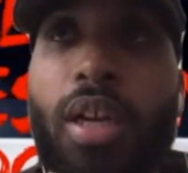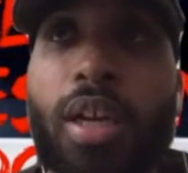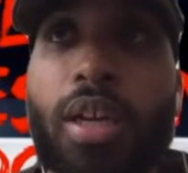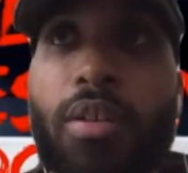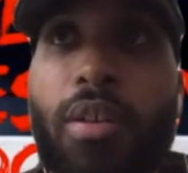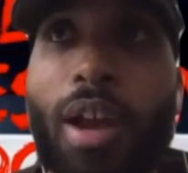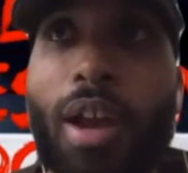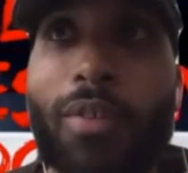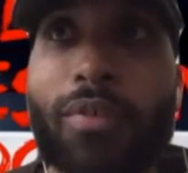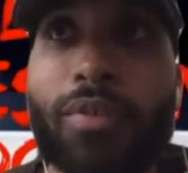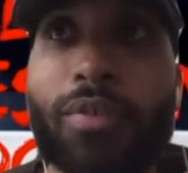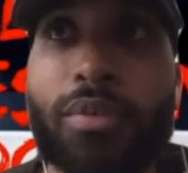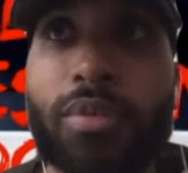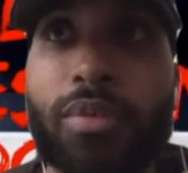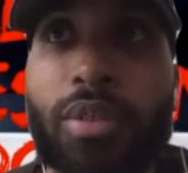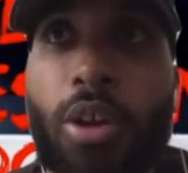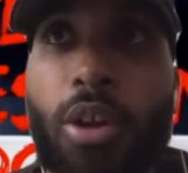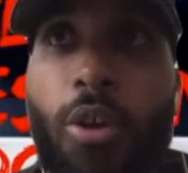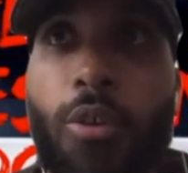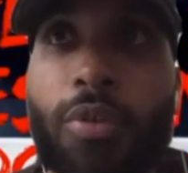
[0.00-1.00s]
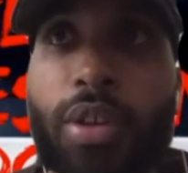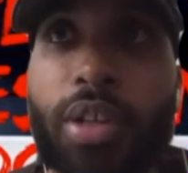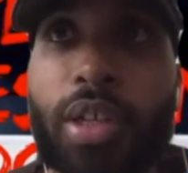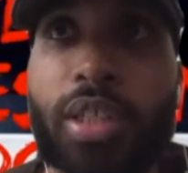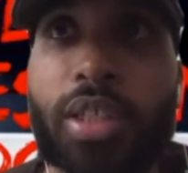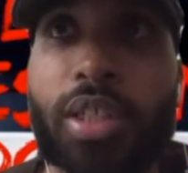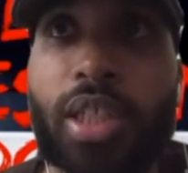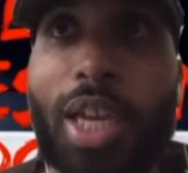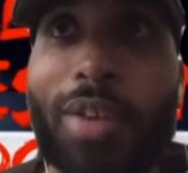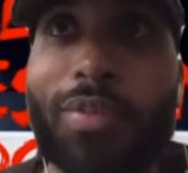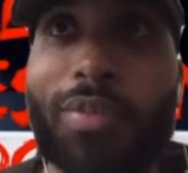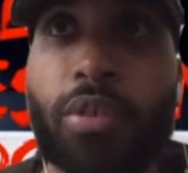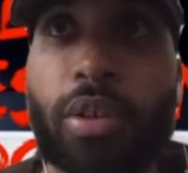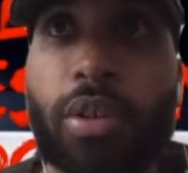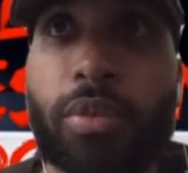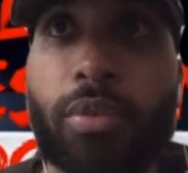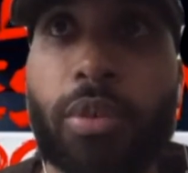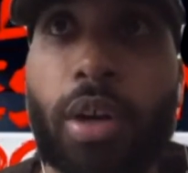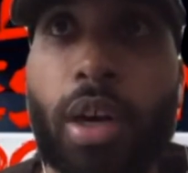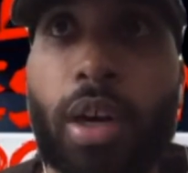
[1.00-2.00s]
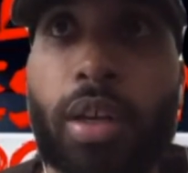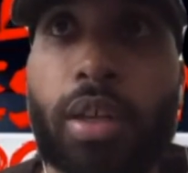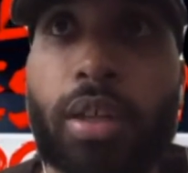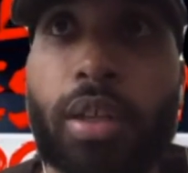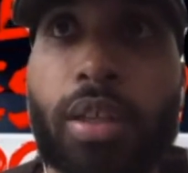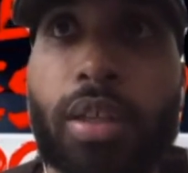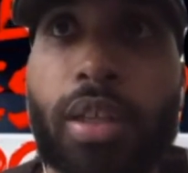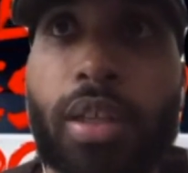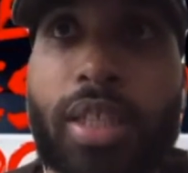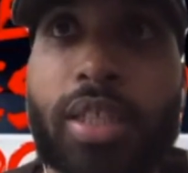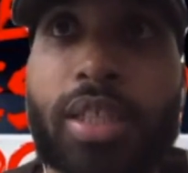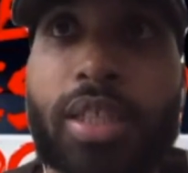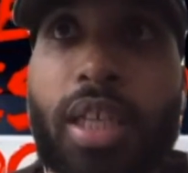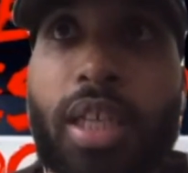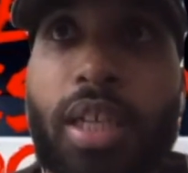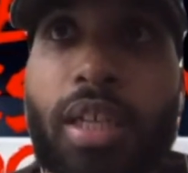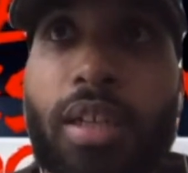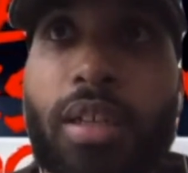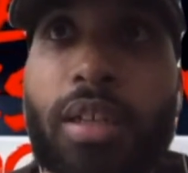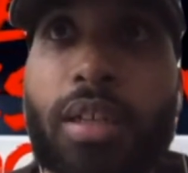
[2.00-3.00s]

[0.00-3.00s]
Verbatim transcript: you have Kofi and Xavier on Raw. That's it.